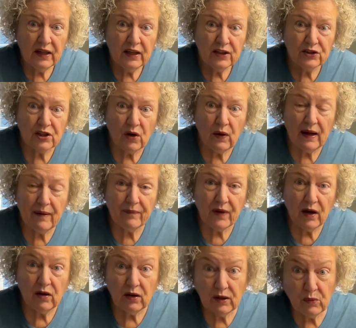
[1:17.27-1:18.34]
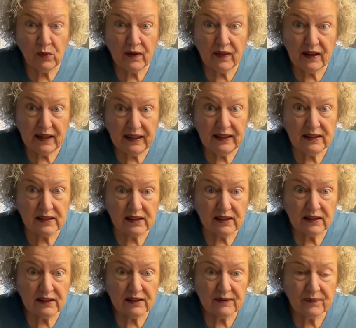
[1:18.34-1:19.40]
so I'm the only one that eats
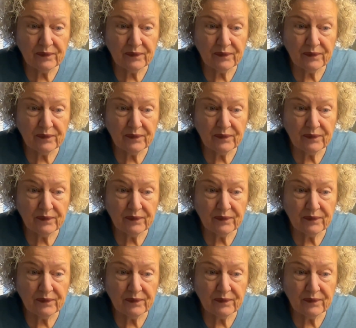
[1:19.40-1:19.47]
it.